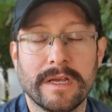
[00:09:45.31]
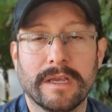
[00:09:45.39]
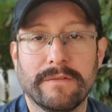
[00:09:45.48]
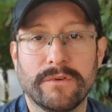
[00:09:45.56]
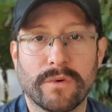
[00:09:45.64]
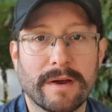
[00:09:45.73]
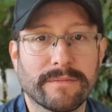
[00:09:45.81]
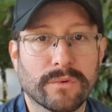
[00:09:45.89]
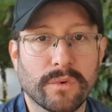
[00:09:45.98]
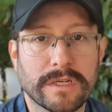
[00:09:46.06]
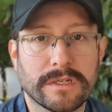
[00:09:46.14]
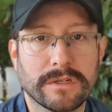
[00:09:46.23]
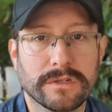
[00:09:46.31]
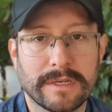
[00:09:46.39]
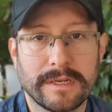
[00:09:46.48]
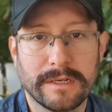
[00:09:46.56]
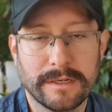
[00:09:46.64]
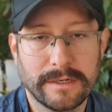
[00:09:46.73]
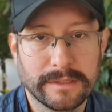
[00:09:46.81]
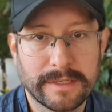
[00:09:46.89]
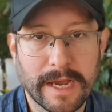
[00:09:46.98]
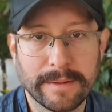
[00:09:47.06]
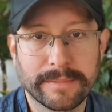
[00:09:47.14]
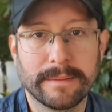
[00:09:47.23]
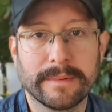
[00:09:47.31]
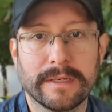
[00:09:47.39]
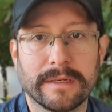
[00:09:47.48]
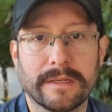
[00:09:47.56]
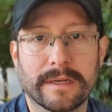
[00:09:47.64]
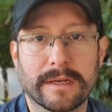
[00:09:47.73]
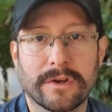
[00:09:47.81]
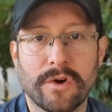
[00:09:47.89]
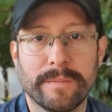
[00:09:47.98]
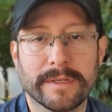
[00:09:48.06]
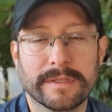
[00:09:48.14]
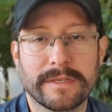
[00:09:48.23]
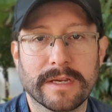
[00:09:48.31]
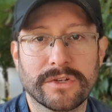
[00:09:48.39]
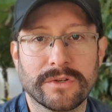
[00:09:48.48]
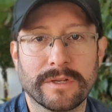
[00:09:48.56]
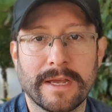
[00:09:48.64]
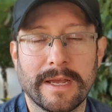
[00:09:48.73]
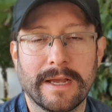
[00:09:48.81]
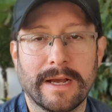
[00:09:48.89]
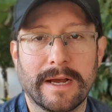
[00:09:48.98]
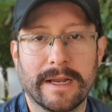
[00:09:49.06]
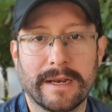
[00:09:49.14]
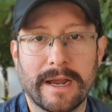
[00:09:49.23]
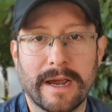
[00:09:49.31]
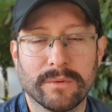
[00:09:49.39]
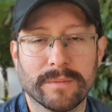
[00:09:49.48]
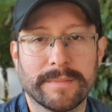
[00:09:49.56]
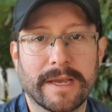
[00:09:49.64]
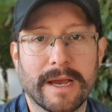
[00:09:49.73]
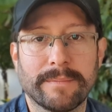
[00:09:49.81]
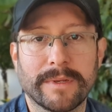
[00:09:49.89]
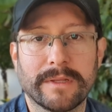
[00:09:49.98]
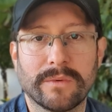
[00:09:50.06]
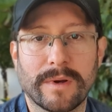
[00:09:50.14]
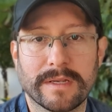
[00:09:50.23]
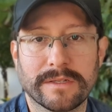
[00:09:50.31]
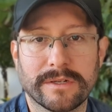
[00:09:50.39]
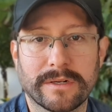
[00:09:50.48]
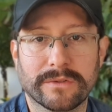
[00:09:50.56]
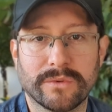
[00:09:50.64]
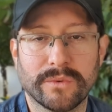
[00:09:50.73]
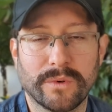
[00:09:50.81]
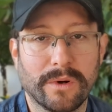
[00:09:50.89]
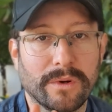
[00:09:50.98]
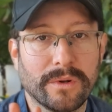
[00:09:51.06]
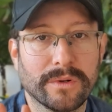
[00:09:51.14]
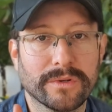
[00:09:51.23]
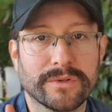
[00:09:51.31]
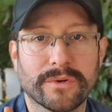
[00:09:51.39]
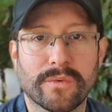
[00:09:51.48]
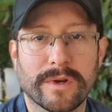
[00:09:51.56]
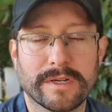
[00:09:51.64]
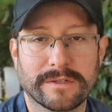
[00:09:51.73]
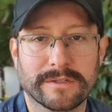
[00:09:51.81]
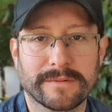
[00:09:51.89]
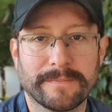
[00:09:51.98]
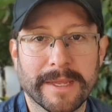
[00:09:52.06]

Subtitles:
If you have questions, type them in the comment section and I will be happy to answer to all your questions.